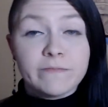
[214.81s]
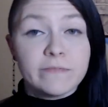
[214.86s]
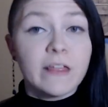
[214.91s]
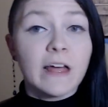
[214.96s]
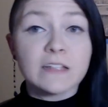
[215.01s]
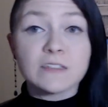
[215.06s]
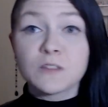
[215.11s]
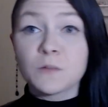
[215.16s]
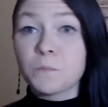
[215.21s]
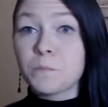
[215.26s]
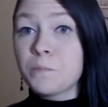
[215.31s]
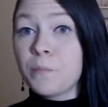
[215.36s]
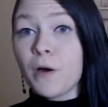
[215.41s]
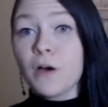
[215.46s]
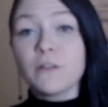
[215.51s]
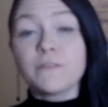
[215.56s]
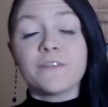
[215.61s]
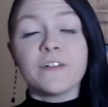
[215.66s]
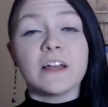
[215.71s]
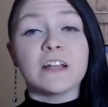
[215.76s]
That's
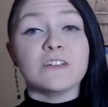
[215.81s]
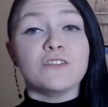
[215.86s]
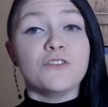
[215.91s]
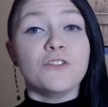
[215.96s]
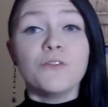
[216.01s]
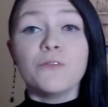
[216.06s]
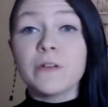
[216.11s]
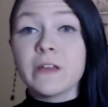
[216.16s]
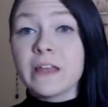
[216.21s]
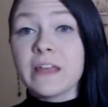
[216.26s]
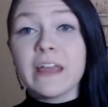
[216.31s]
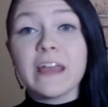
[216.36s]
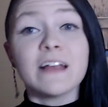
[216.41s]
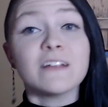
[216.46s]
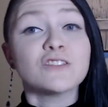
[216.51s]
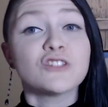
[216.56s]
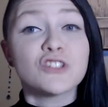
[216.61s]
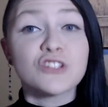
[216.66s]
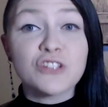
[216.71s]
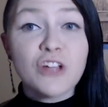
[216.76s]
perfect. You can
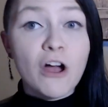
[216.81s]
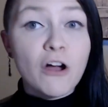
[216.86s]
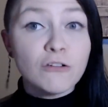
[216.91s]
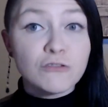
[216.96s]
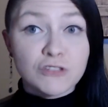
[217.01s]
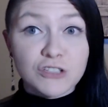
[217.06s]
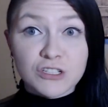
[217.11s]
get snow.